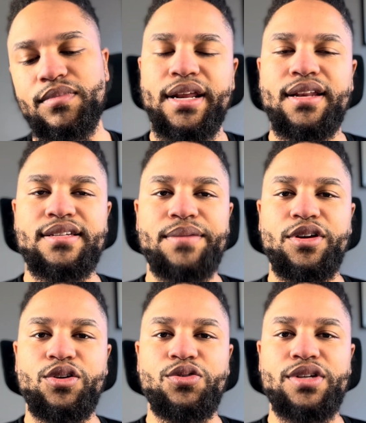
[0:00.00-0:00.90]
Anytime
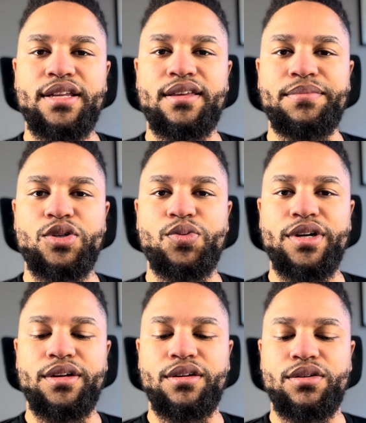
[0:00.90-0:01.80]
you use anything
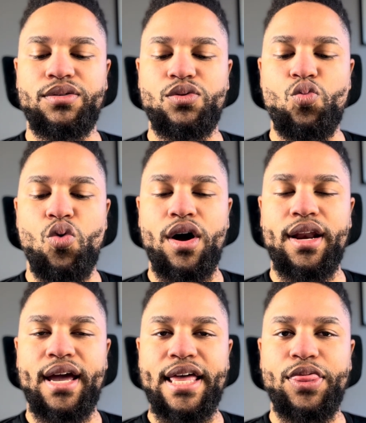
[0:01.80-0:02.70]
between
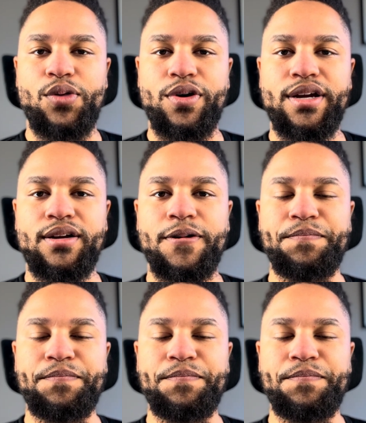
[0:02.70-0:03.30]
1 and 3,